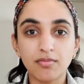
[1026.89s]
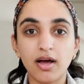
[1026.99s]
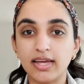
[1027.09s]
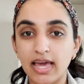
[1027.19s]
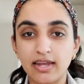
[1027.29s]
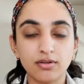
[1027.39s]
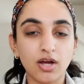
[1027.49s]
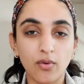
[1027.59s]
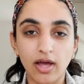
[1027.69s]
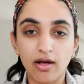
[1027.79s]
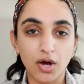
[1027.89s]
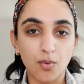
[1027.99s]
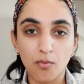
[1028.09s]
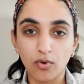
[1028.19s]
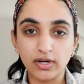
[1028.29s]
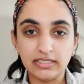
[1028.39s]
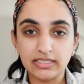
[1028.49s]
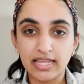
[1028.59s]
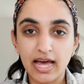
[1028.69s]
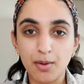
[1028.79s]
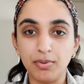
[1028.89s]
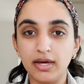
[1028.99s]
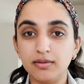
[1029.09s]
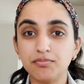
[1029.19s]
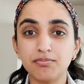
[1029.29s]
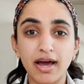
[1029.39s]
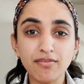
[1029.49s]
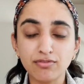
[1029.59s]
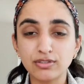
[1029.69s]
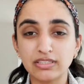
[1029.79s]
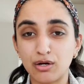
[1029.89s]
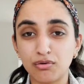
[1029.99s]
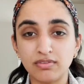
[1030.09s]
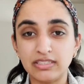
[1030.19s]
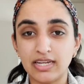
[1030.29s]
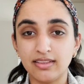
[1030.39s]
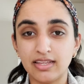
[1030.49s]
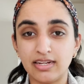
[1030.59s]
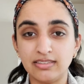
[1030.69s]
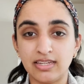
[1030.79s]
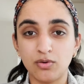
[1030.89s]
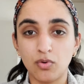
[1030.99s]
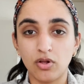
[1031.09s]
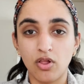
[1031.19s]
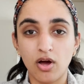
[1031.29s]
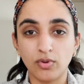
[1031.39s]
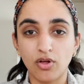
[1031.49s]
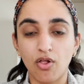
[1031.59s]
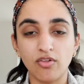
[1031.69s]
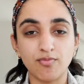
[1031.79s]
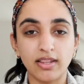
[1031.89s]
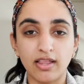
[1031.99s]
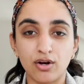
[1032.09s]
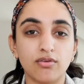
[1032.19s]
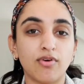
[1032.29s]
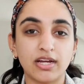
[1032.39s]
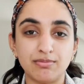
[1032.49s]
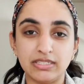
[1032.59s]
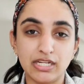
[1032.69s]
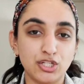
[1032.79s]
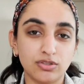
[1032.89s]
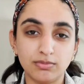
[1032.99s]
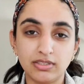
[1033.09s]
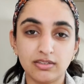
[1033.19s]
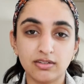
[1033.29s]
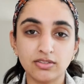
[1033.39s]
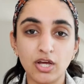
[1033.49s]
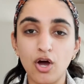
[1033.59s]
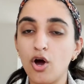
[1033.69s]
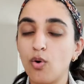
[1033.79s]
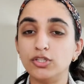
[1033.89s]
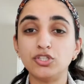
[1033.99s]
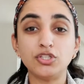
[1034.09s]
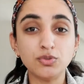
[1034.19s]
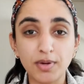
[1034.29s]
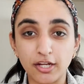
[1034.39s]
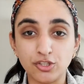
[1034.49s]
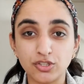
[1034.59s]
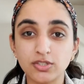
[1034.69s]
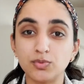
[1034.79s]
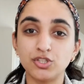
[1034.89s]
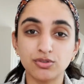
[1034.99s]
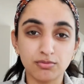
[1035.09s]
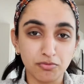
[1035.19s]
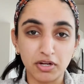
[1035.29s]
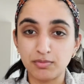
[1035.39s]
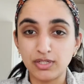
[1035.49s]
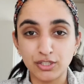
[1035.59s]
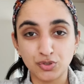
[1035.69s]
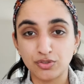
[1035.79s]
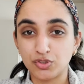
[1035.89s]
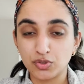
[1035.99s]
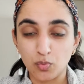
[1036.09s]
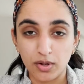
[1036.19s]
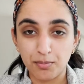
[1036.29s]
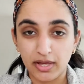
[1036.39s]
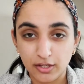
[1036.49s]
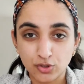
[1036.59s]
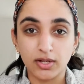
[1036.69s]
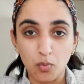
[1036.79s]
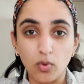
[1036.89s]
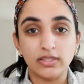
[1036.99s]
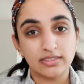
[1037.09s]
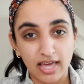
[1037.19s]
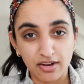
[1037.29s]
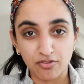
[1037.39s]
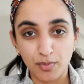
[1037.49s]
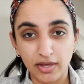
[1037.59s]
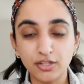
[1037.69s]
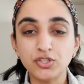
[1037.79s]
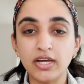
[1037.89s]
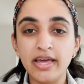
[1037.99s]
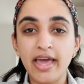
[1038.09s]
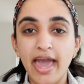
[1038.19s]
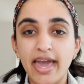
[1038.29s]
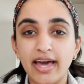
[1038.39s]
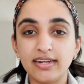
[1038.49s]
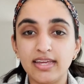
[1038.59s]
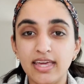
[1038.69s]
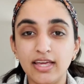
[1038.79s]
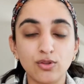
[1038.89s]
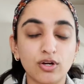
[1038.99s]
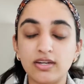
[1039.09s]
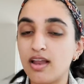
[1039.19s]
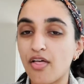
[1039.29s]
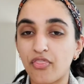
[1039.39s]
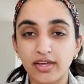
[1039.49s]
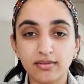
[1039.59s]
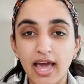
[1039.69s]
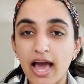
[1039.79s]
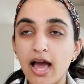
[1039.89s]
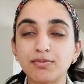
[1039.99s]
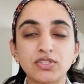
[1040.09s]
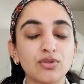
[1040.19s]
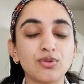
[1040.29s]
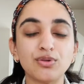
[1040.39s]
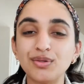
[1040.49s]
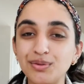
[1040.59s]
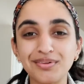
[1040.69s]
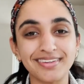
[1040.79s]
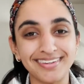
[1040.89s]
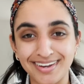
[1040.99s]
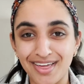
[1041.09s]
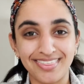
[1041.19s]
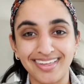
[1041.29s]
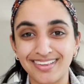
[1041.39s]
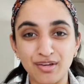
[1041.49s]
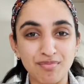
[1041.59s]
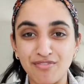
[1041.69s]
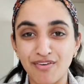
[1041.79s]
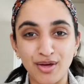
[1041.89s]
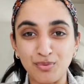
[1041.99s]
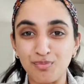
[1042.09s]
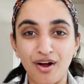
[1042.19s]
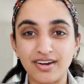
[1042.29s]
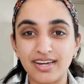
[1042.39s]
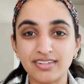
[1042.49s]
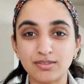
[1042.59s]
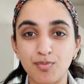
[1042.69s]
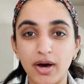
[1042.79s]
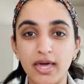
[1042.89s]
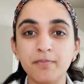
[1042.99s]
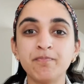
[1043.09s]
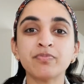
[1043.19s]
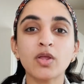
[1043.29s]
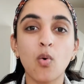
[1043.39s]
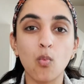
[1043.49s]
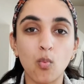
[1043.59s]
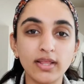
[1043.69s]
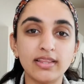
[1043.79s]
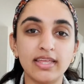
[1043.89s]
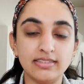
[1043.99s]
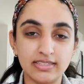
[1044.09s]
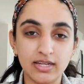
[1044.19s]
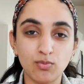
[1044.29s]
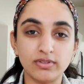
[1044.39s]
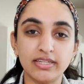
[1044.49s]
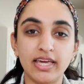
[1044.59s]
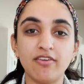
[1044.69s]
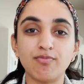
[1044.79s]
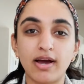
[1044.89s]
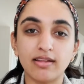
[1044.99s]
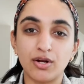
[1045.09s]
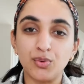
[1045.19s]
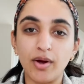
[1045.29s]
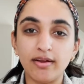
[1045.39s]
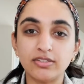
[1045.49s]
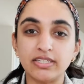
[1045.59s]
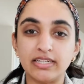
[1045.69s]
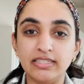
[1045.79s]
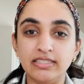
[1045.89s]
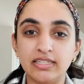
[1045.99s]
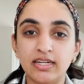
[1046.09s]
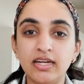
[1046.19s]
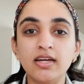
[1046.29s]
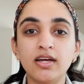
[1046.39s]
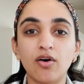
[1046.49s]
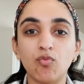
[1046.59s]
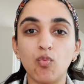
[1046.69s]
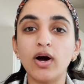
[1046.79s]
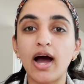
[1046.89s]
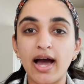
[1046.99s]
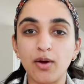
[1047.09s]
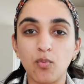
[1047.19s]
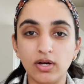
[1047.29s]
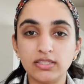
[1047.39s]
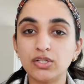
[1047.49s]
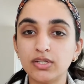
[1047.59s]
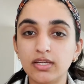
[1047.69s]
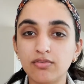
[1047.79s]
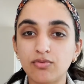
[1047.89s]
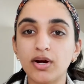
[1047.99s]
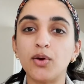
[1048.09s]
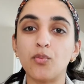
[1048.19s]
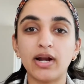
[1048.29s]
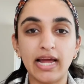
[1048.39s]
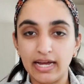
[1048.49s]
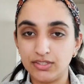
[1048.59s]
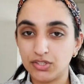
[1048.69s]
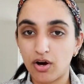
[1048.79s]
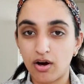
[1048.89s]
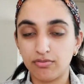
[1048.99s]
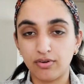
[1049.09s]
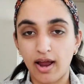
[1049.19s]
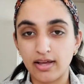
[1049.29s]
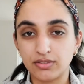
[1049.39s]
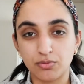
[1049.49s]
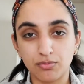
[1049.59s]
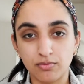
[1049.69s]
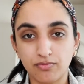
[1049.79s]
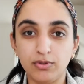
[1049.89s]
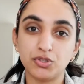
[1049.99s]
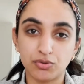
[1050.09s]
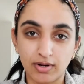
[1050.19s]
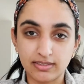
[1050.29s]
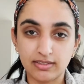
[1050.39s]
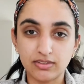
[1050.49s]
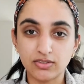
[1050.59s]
Again, I'll go more into that, but my first letter of intent that I sent along with all of my letter of recommendation materials was 2 pages, which recommendation is just 1 page, like one side of a page. And it looked nothing, absolutely nothing like my final product. But what it did was it gave my letter writers an idea of what I was looking for and what I had to offer as a future resident.